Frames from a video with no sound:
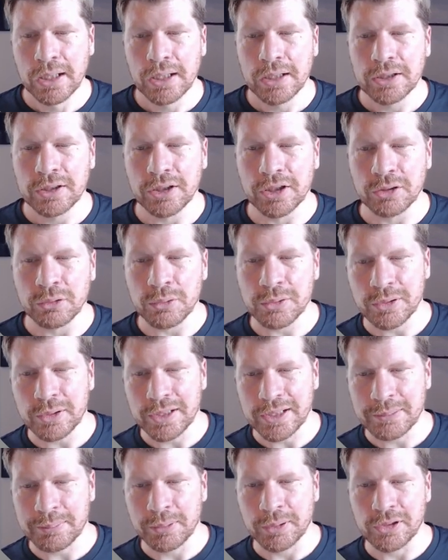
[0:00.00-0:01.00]
You can also
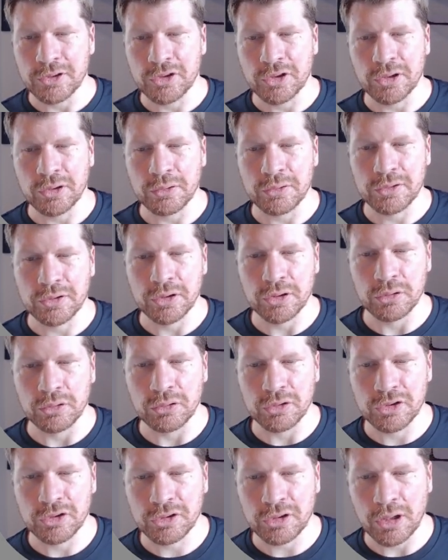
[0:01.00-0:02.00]
at this point choose
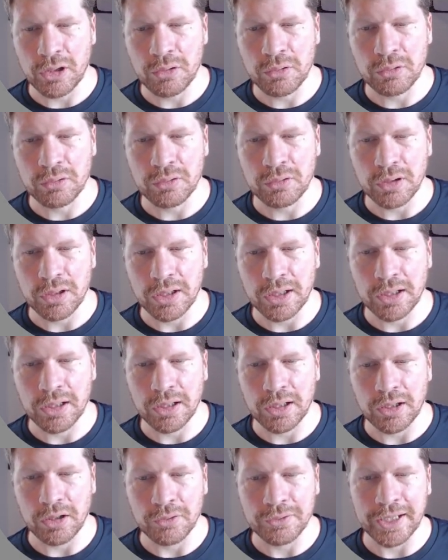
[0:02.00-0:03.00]
to show
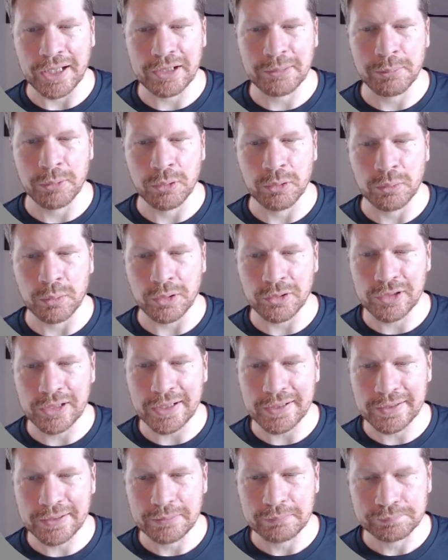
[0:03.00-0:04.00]
on dashboard watch
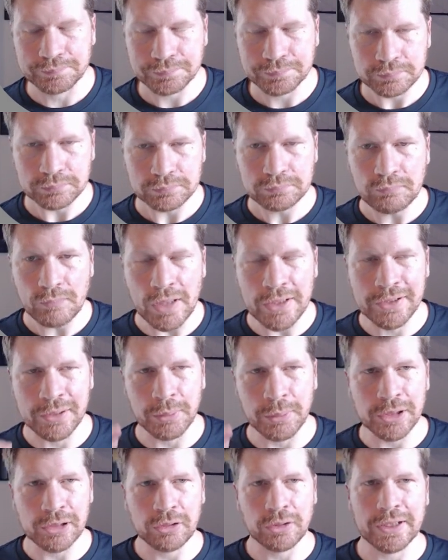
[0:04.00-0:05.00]
list.
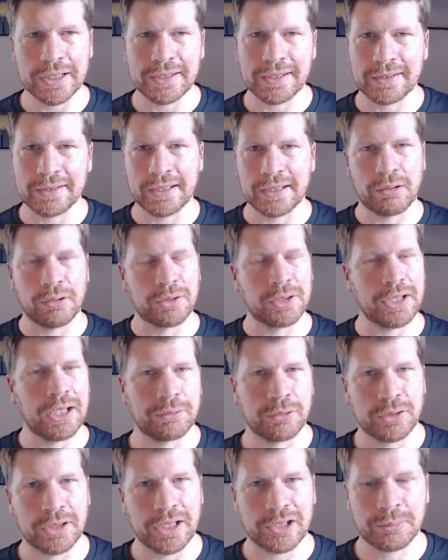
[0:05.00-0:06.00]
So when you log into Xero and you
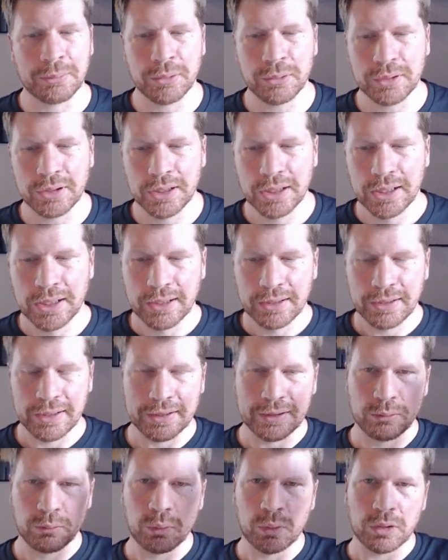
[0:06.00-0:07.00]
have your dashboard,
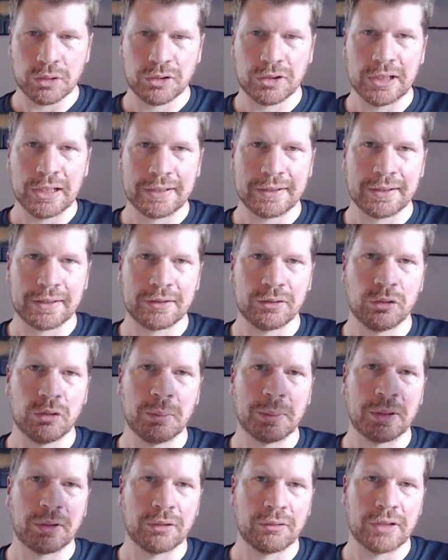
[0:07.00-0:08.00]
there's a watch list that's
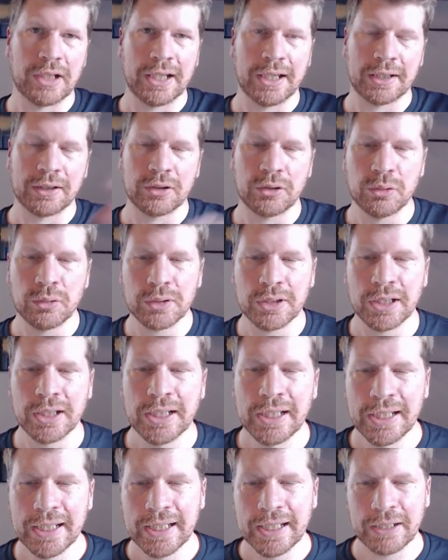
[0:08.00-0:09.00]
normally on the right hand corner.
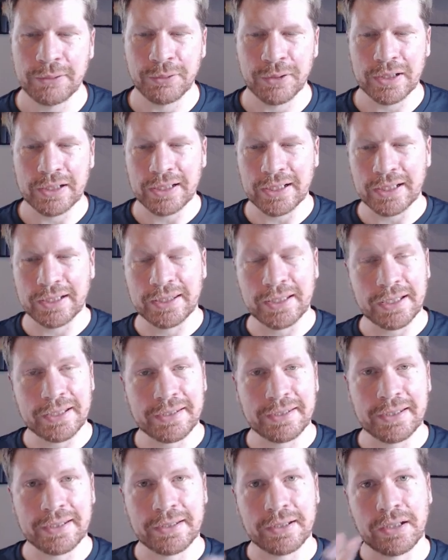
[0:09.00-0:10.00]
If you click
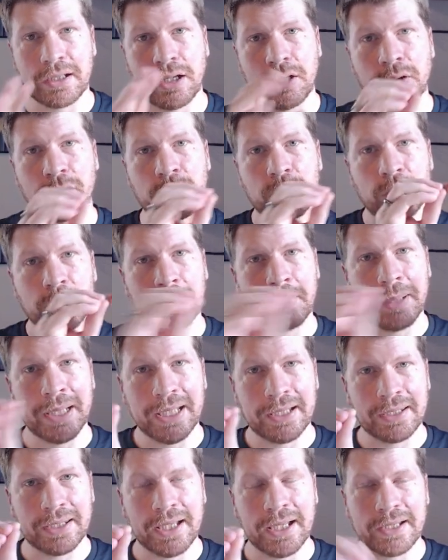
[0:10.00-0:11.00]
this code will
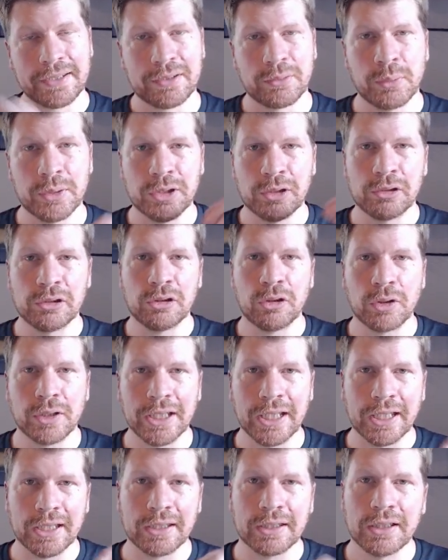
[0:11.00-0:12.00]
appear there. So when you log
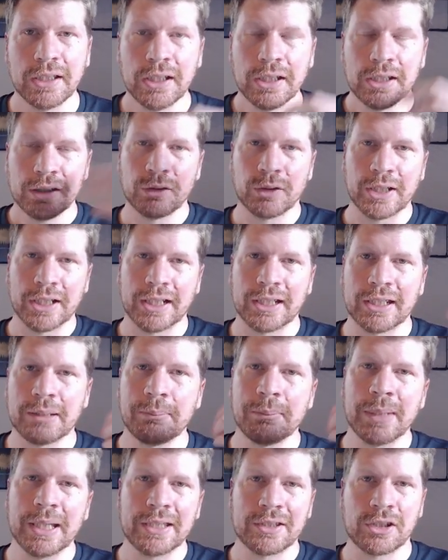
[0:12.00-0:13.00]
in, you're getting an
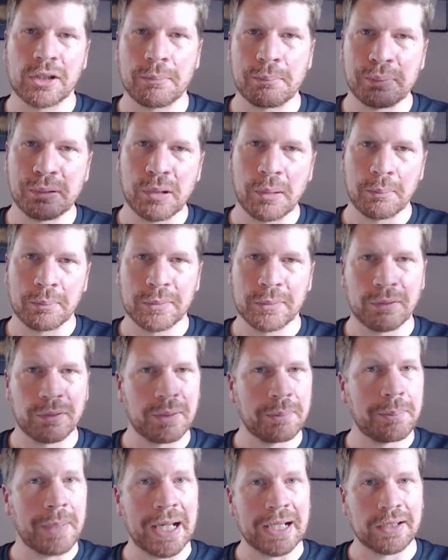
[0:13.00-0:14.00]
immediate prompt on
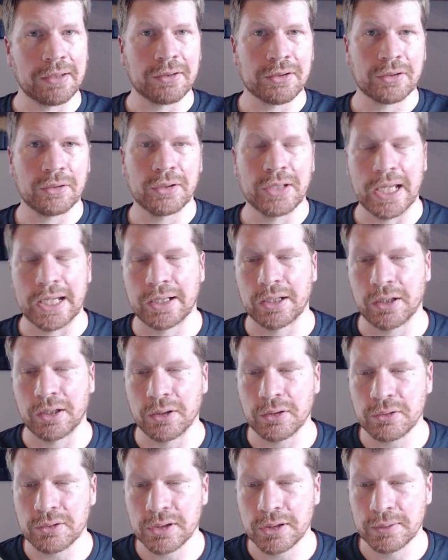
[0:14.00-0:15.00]
the balance on that
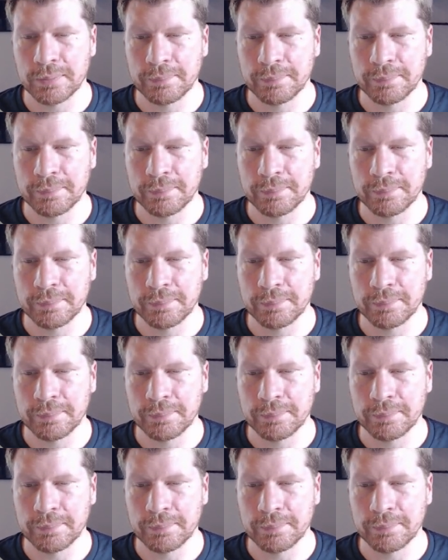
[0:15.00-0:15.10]
code.